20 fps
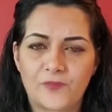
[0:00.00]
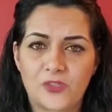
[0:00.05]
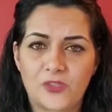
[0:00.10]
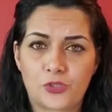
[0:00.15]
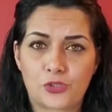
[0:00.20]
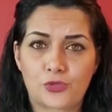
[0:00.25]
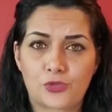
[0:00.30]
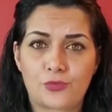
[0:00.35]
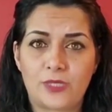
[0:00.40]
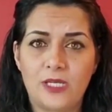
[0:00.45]

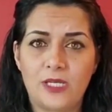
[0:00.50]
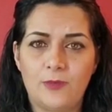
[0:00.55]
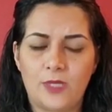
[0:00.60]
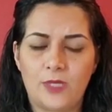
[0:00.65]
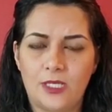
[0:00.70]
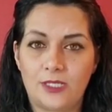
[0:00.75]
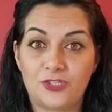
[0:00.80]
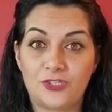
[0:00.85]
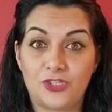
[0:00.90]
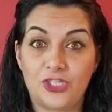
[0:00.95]

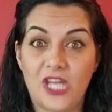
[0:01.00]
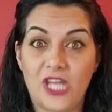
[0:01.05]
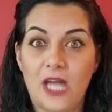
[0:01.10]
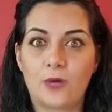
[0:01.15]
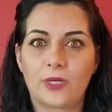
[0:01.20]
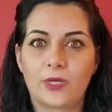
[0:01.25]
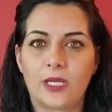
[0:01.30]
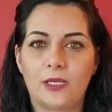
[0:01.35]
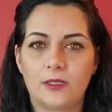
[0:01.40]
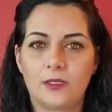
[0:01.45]
screaming and
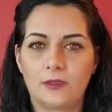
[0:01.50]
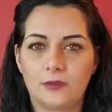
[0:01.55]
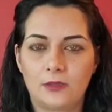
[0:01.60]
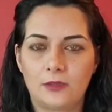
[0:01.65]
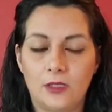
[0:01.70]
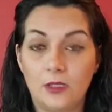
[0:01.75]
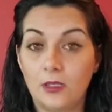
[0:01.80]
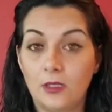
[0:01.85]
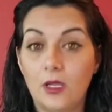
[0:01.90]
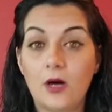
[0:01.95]
shouting
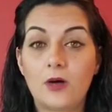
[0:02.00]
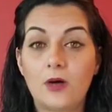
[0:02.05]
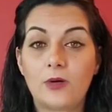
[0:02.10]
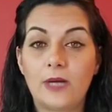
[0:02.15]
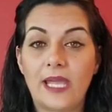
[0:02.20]
Allahu